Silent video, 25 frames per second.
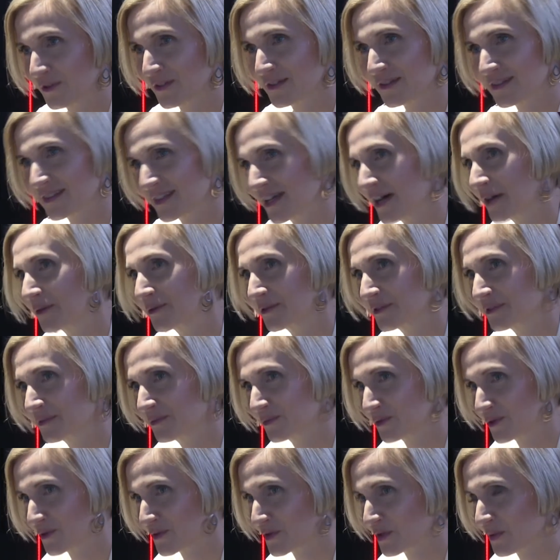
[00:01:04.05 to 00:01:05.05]
to
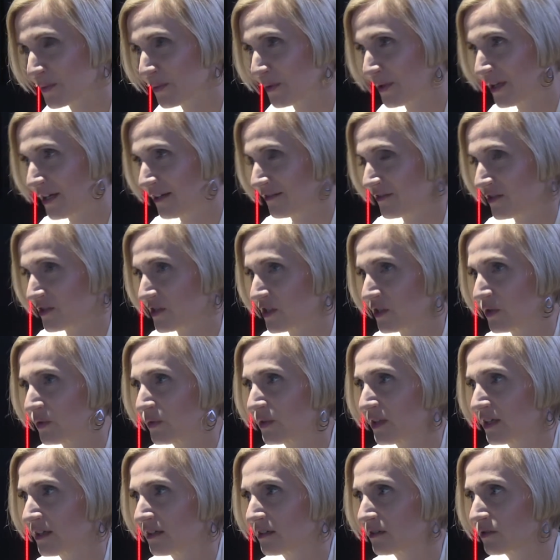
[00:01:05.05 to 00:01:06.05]
consulting companies.
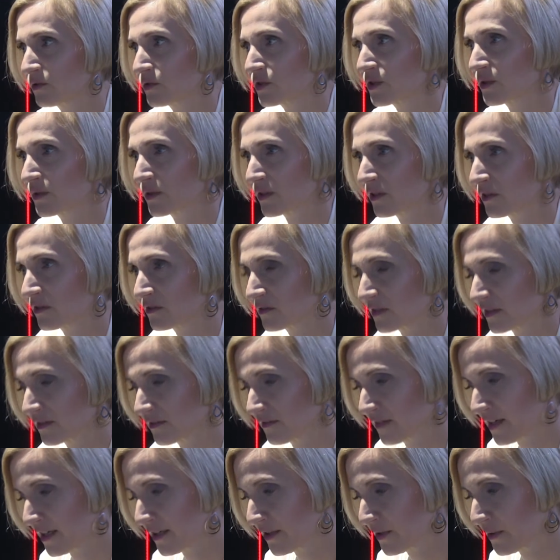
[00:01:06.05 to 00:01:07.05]
These
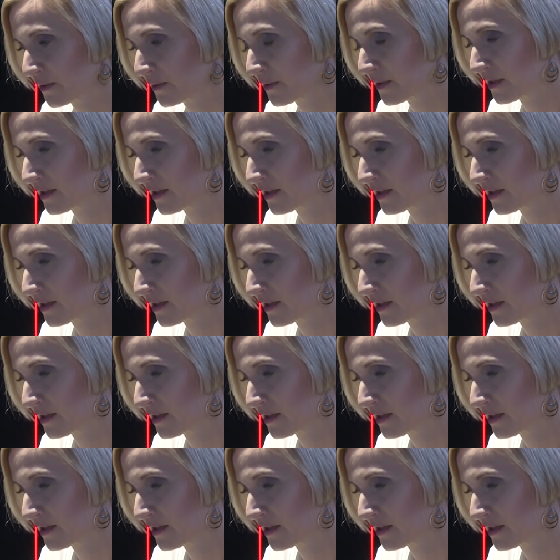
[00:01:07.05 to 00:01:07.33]
firms